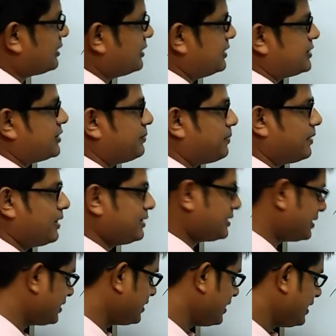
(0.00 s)
this is a
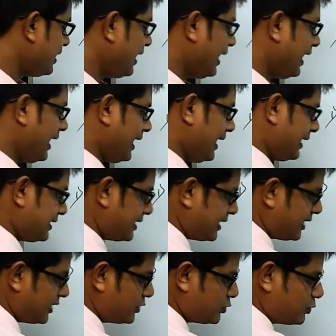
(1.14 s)
part, and
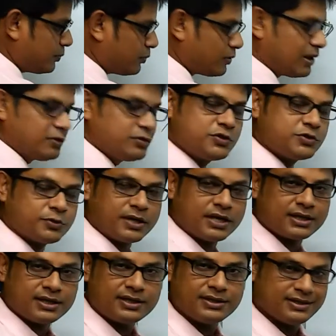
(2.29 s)
two pronouns
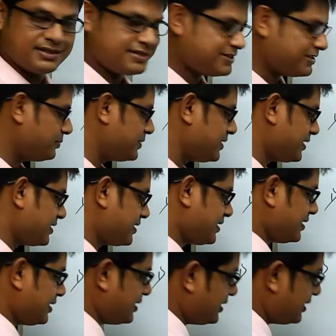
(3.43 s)
together, this subject,
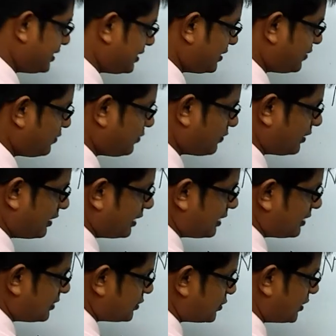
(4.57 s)

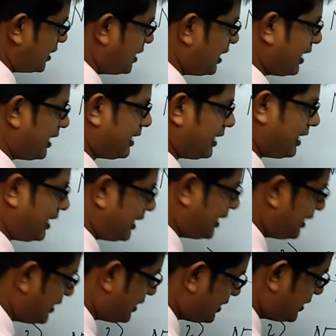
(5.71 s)
she and I.